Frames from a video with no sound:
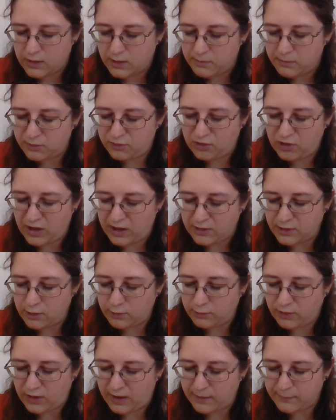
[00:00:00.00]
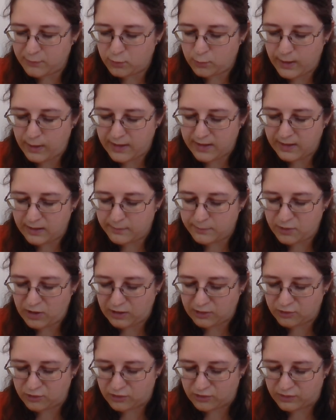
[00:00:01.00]
but she had no time to weigh
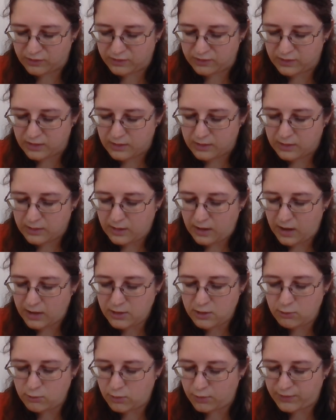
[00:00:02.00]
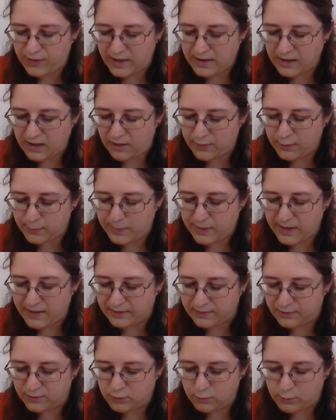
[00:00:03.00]
objections, and knew not any other
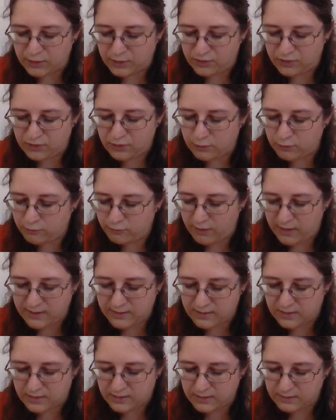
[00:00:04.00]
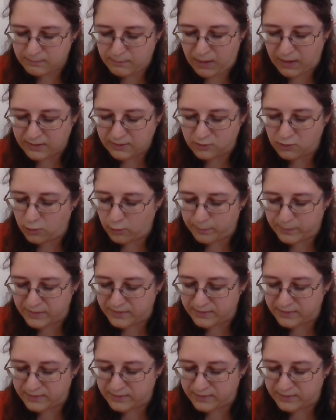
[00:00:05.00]
place to which still greater might not be